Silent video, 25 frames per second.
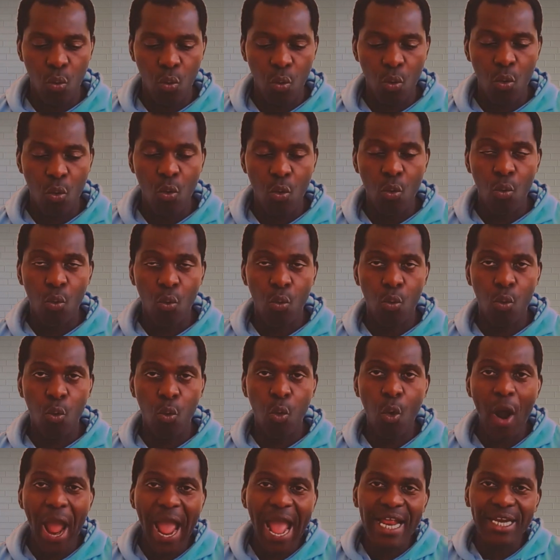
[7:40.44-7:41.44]
where
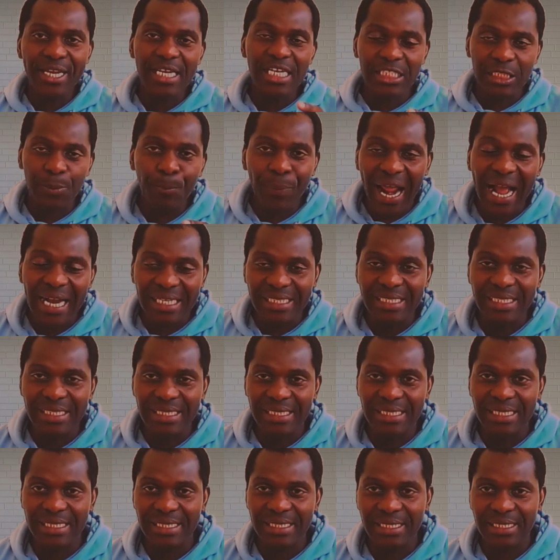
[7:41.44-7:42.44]
these practices
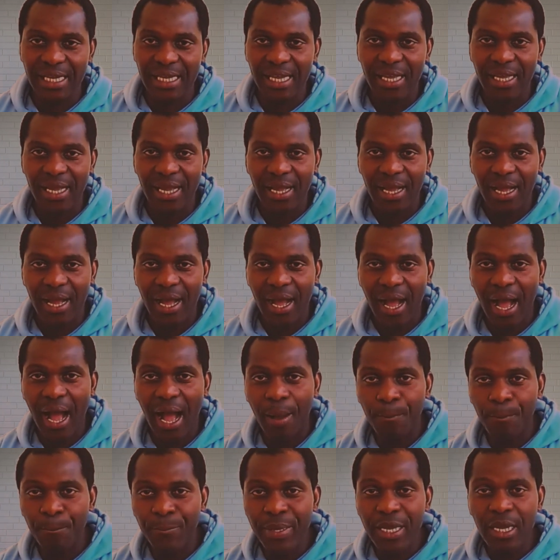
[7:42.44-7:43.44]
are
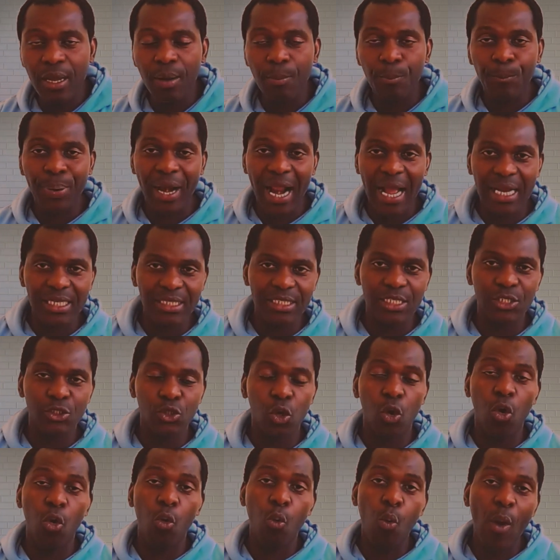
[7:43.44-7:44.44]
being practiced, or
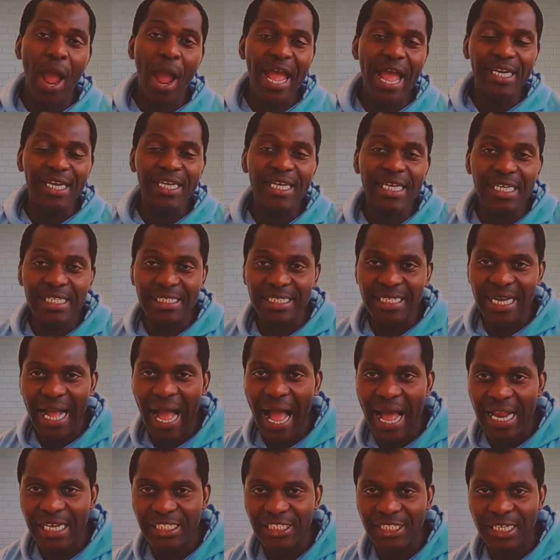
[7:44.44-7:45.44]
where these
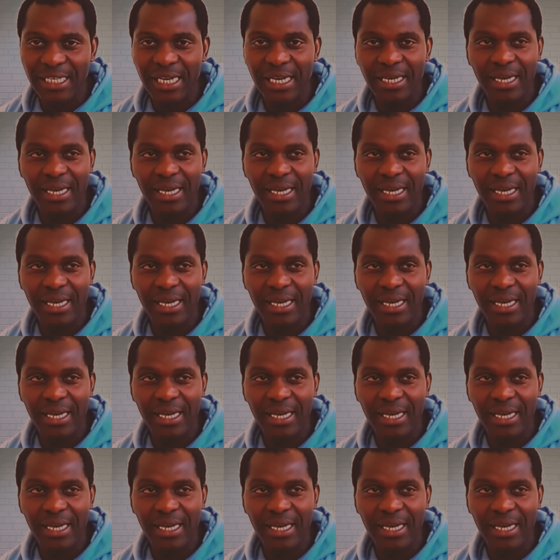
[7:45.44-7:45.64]
cultural